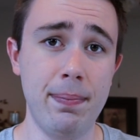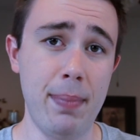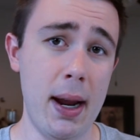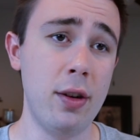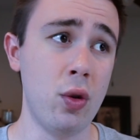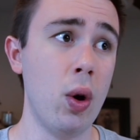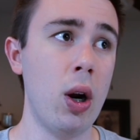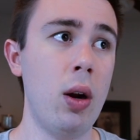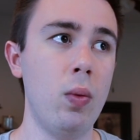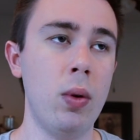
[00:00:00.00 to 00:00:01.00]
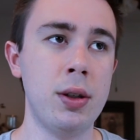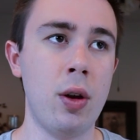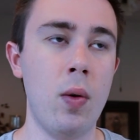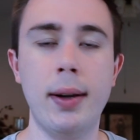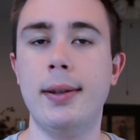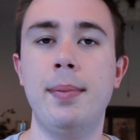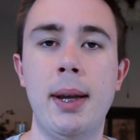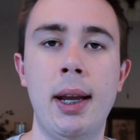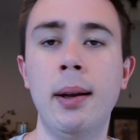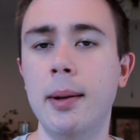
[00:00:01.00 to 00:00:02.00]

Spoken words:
Pandora was going to be